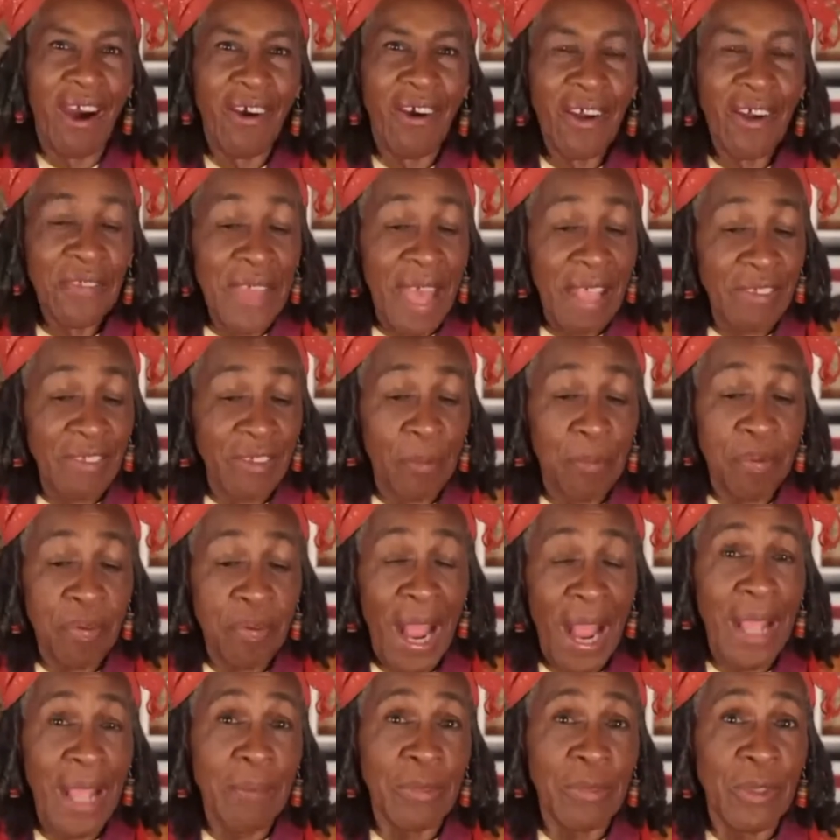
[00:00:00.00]
That's a
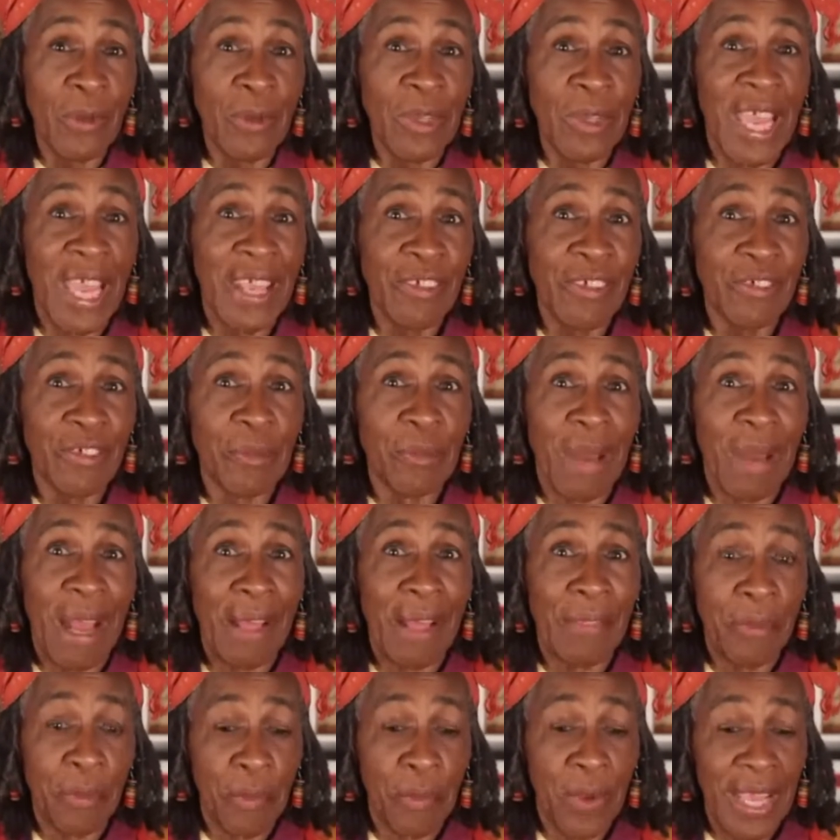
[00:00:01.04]
prime location, by
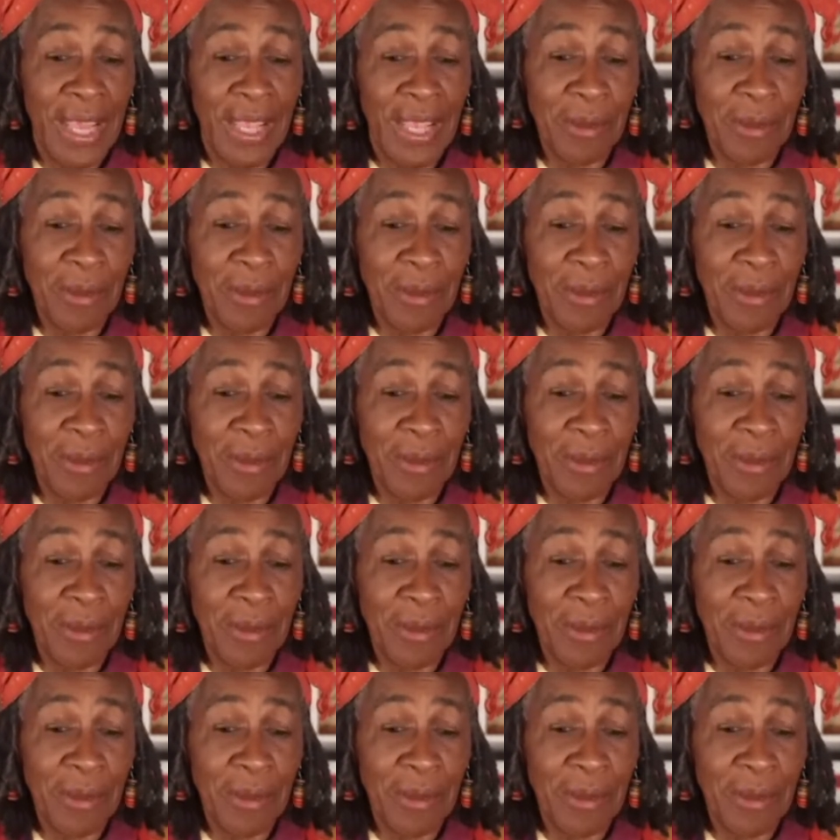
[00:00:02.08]
the way.